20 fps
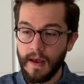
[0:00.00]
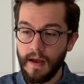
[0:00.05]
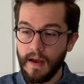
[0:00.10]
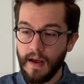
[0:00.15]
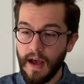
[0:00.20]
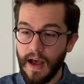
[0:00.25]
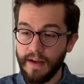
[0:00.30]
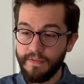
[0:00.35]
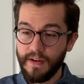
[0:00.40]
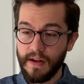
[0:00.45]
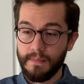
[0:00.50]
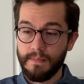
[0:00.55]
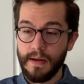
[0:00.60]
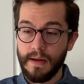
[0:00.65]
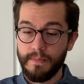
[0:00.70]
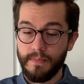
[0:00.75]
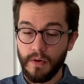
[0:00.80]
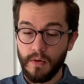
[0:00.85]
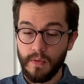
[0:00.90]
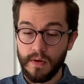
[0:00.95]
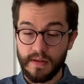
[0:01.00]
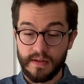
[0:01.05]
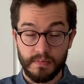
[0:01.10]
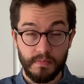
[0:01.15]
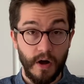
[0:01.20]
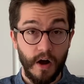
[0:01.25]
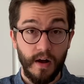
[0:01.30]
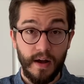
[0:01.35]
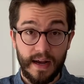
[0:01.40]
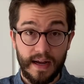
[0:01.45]
I've had people with
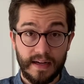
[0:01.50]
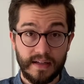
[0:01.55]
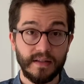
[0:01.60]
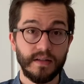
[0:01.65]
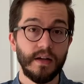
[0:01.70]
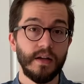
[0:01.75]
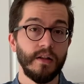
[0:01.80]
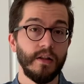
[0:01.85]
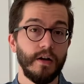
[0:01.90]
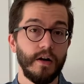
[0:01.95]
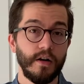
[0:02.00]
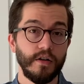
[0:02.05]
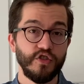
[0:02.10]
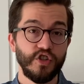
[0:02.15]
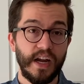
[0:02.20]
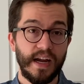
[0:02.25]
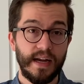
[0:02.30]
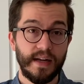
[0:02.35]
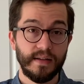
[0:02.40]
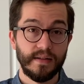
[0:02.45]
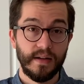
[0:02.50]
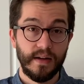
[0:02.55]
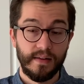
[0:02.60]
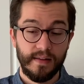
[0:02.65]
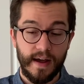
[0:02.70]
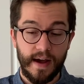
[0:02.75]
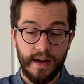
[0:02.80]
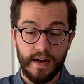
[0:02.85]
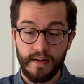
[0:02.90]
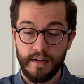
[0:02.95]
small hands and large hands
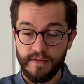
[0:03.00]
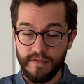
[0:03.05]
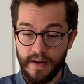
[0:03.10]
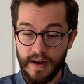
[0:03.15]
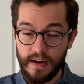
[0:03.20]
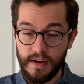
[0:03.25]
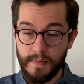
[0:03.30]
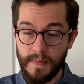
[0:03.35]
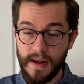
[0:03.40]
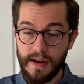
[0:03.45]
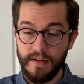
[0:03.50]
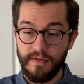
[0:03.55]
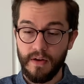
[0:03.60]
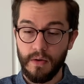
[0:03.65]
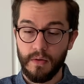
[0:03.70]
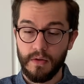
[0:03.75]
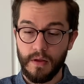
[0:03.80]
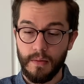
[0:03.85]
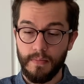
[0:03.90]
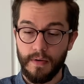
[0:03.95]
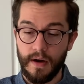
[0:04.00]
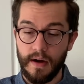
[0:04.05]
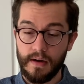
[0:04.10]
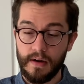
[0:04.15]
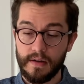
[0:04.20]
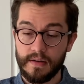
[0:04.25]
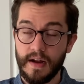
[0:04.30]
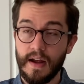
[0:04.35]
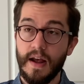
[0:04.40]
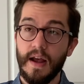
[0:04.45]
alike find benefit with the
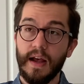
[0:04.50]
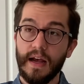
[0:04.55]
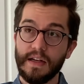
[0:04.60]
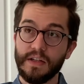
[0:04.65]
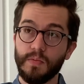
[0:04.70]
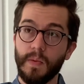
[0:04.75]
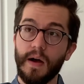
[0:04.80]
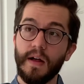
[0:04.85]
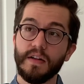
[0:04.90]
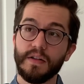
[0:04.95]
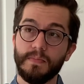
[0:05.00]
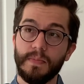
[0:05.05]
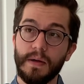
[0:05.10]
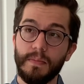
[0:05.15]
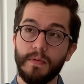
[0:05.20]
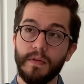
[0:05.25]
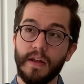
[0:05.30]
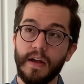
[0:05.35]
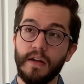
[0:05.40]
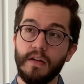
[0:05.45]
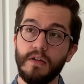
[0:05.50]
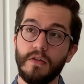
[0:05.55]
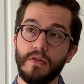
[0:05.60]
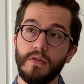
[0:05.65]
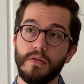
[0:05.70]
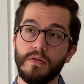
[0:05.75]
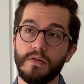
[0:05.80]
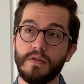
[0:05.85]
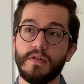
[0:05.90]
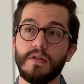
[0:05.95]
product, as well as people that
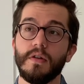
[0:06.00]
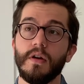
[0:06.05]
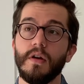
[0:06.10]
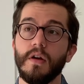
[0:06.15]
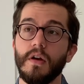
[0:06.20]
used